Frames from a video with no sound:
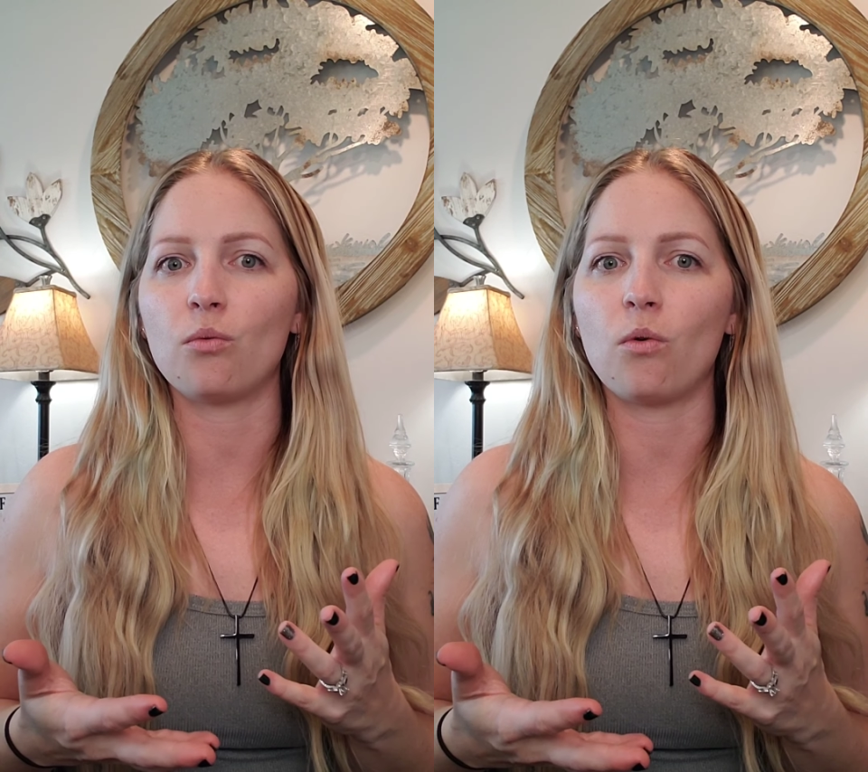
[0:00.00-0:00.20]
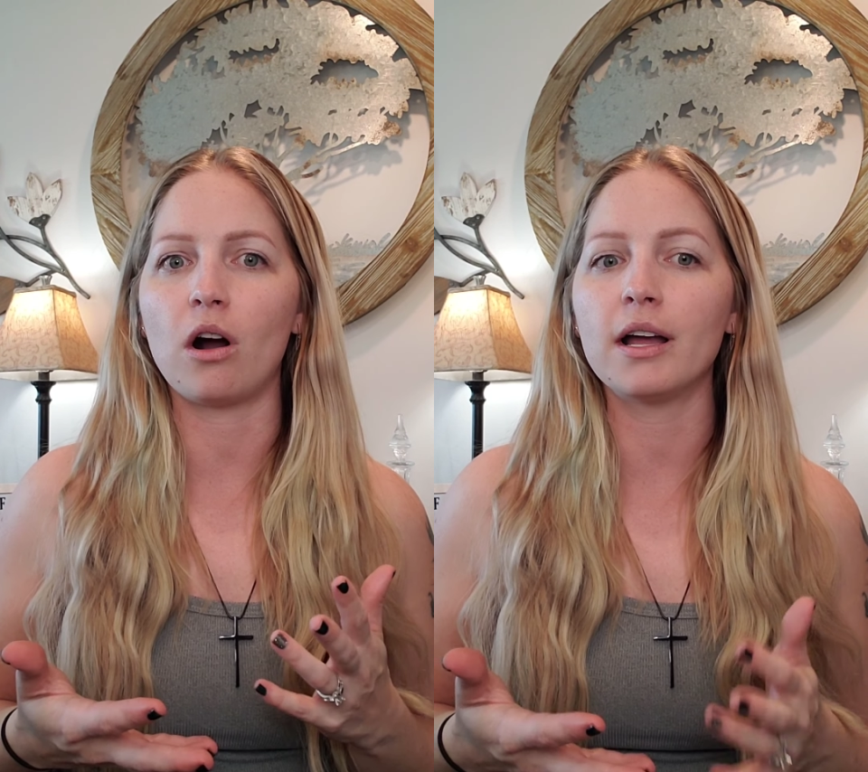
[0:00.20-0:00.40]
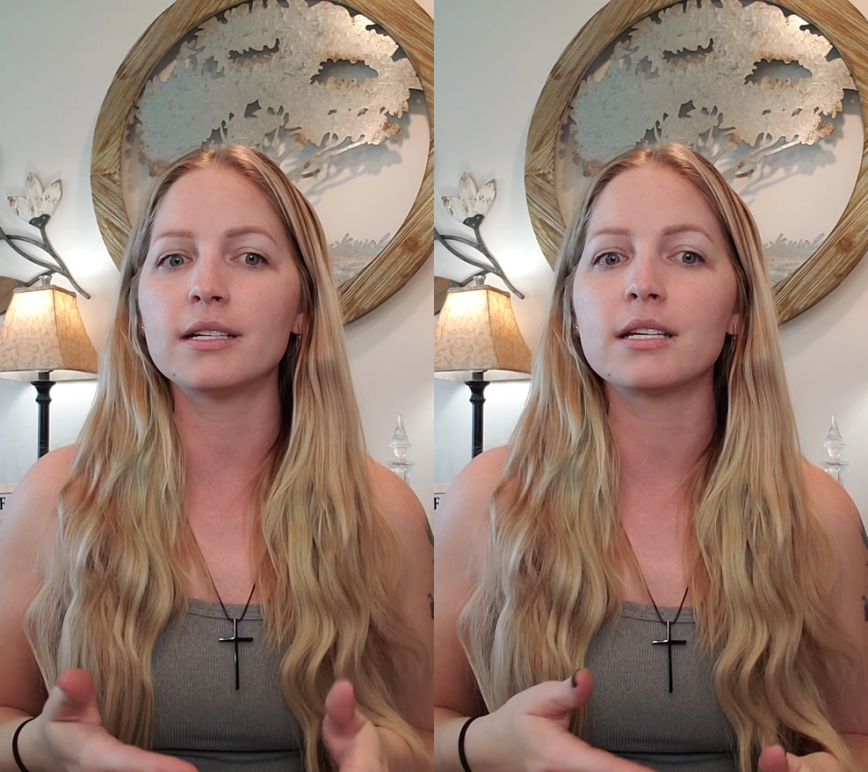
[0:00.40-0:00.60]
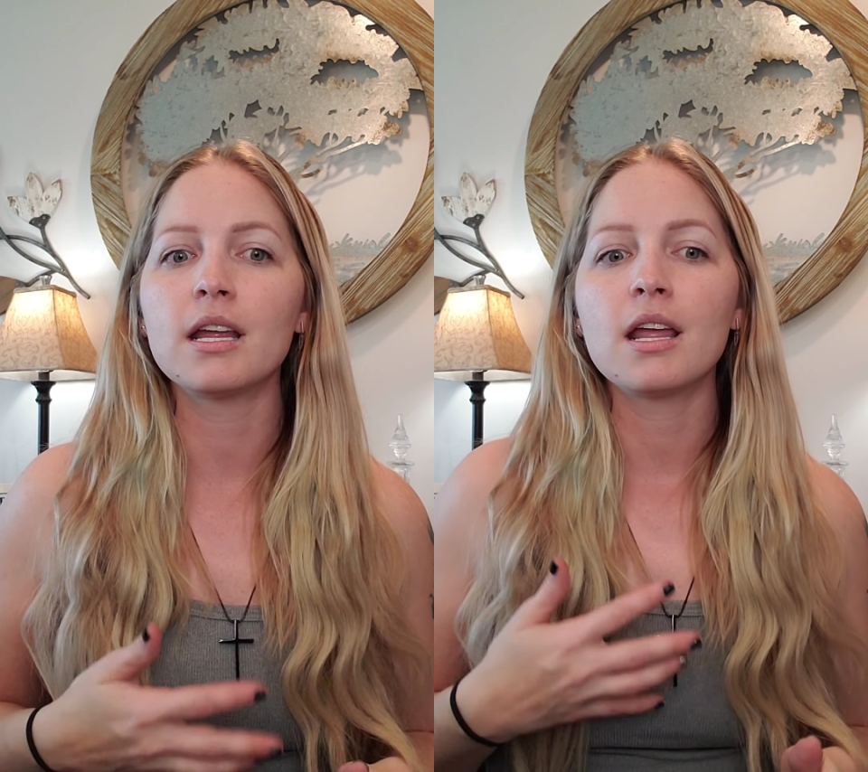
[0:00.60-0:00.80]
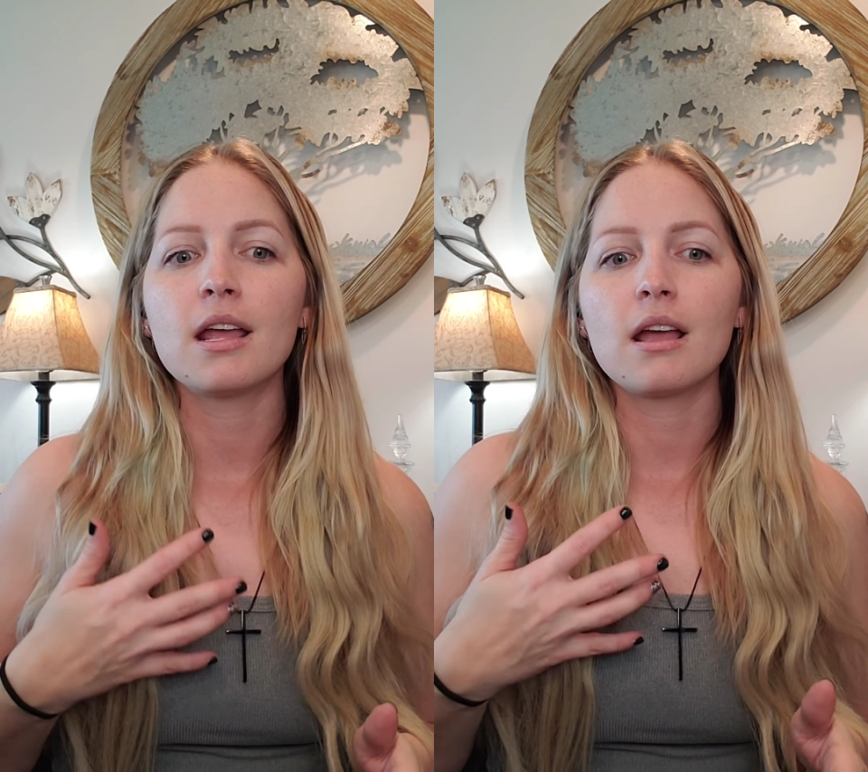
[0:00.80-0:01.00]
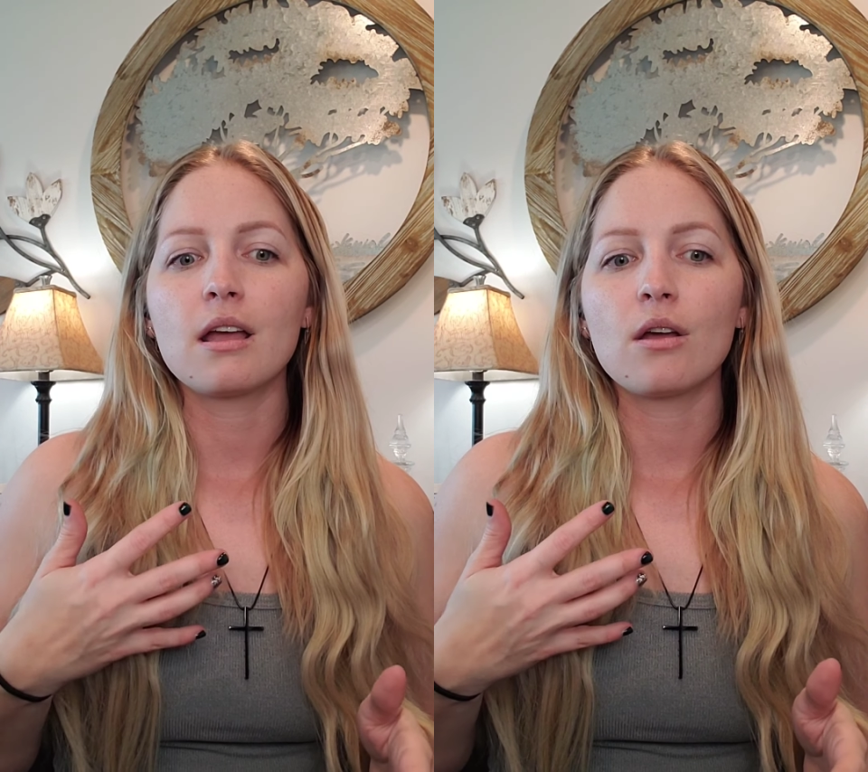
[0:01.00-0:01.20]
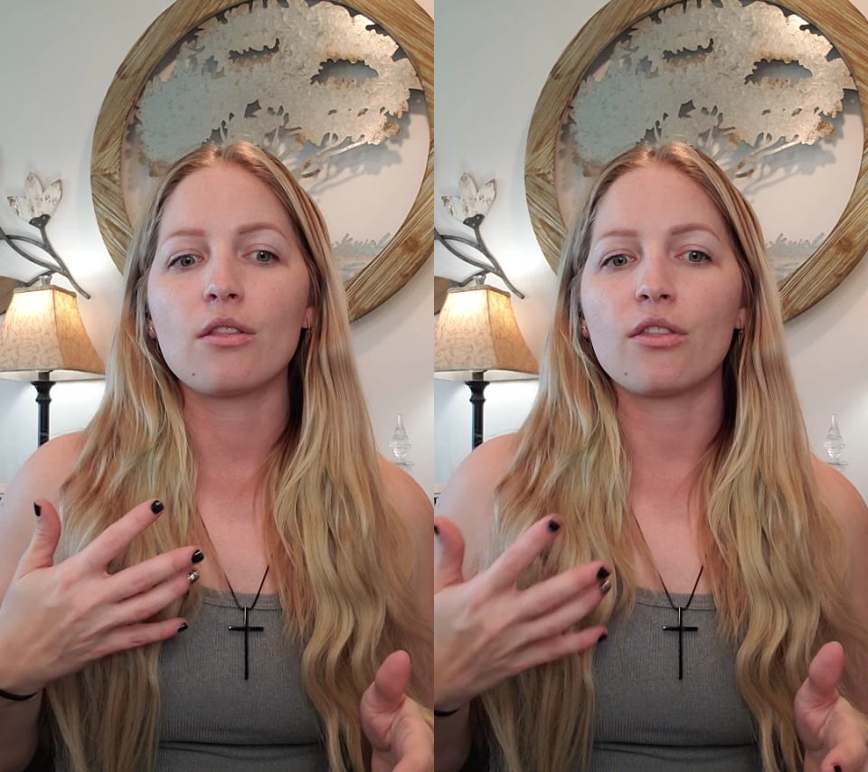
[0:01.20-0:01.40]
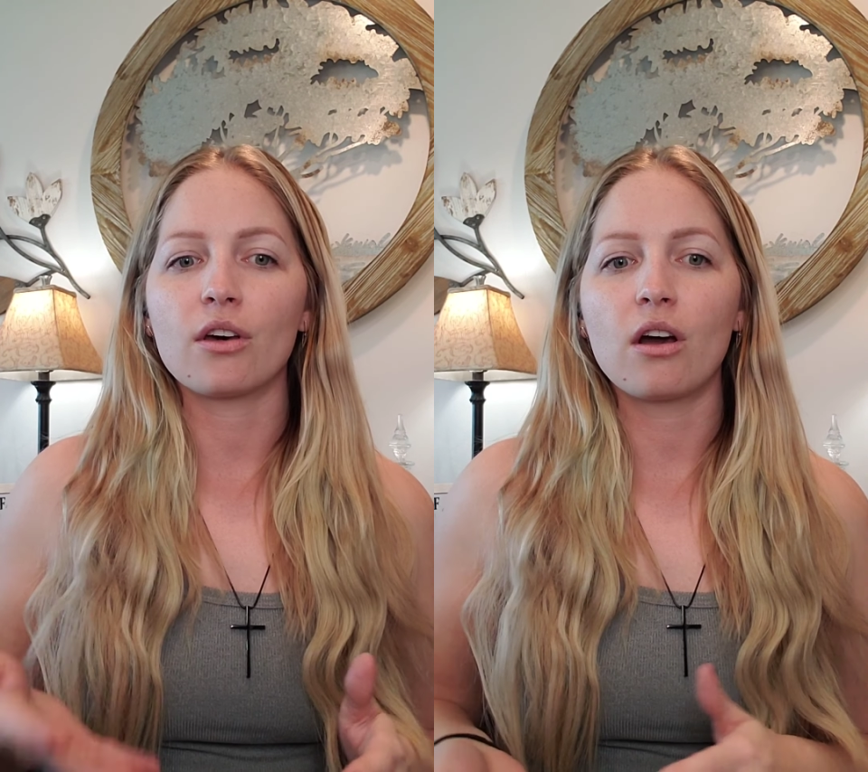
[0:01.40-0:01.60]
want.
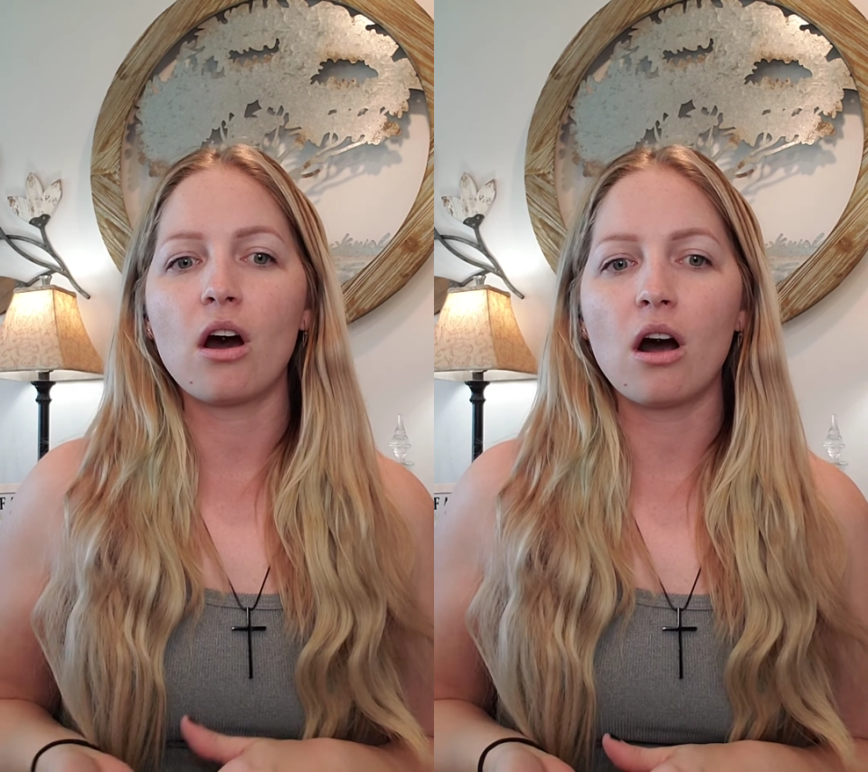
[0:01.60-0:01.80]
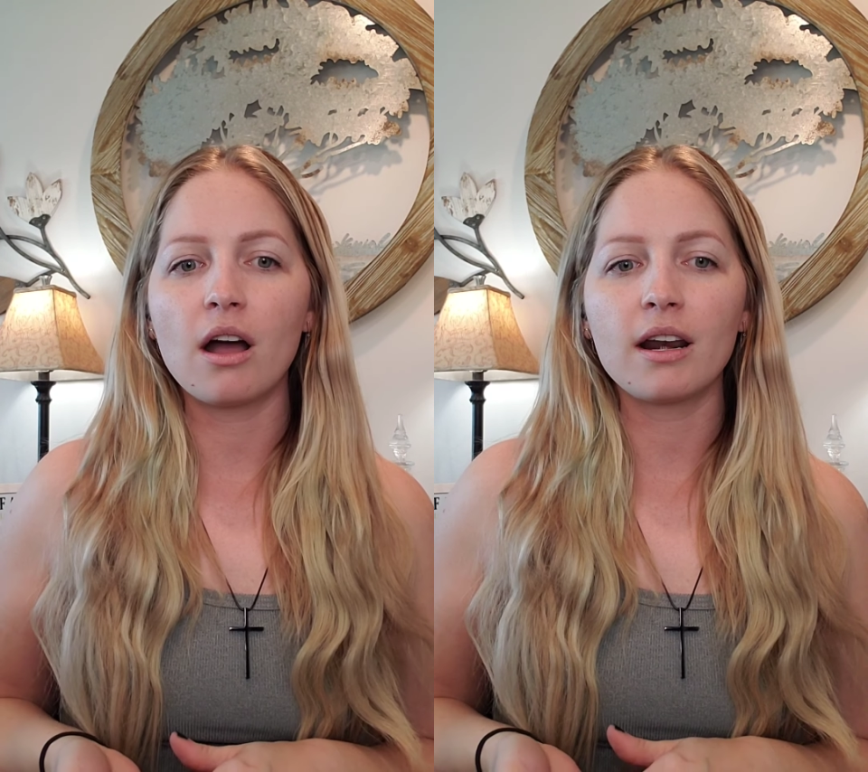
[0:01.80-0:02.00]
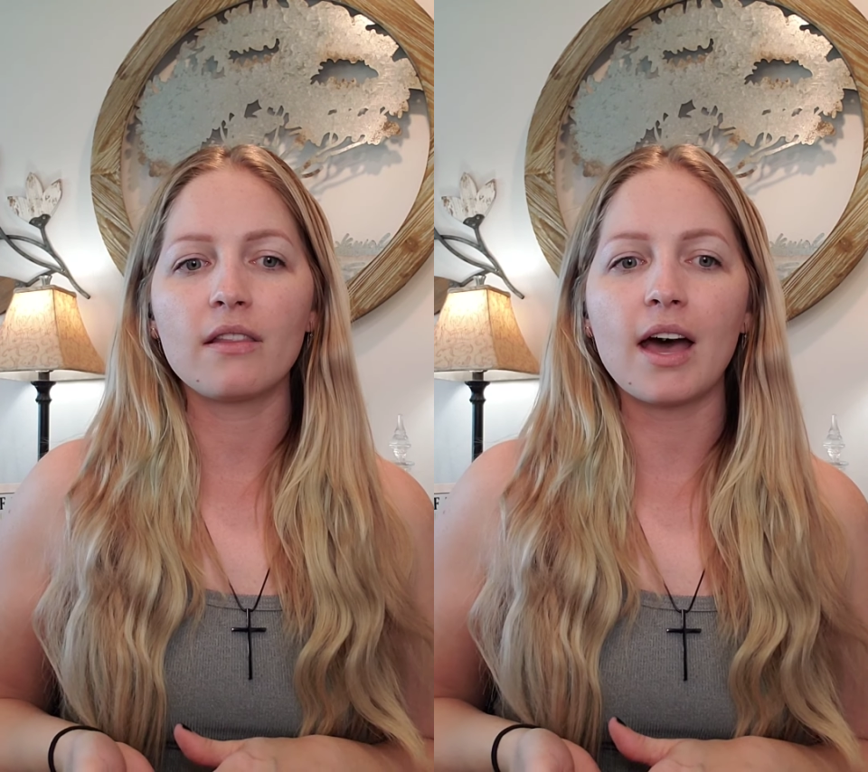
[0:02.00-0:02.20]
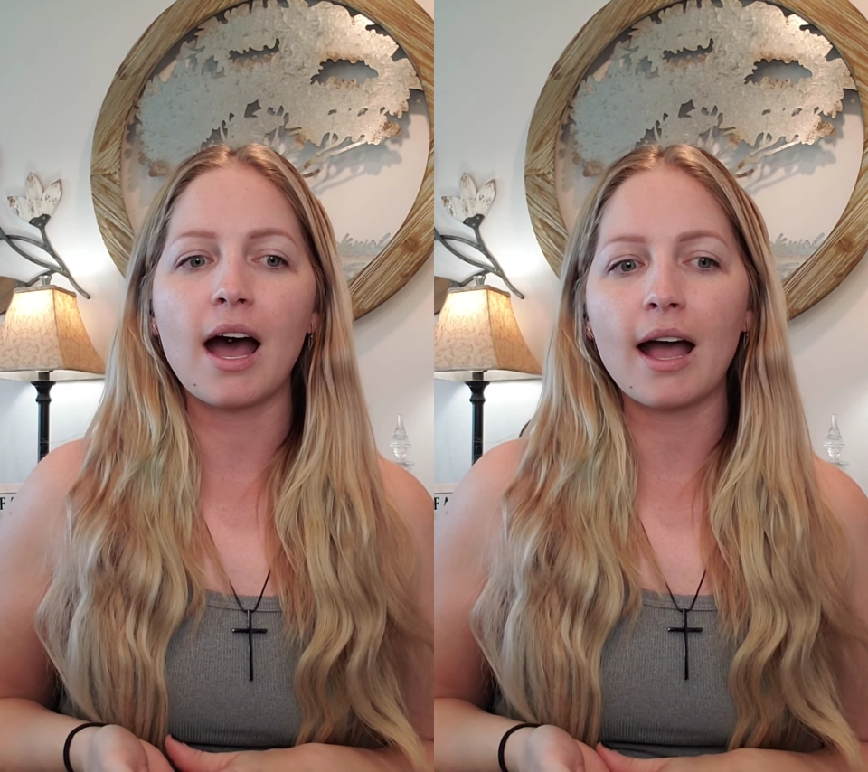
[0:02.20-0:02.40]
The con that